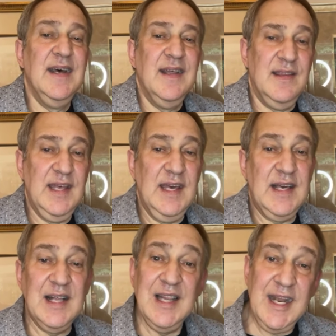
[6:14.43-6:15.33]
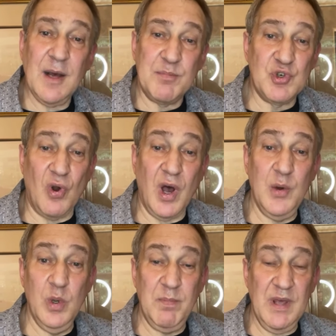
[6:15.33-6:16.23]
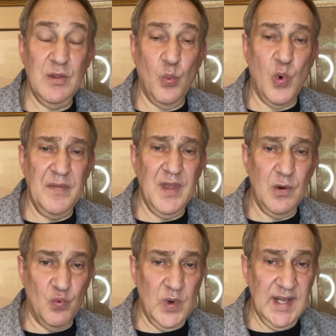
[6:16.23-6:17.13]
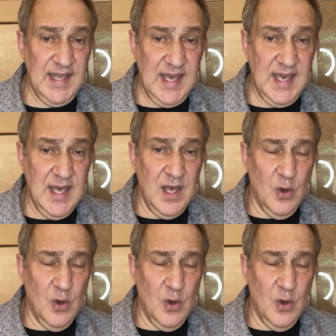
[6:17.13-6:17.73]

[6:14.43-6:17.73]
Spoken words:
the cleanup drawing would be the one that really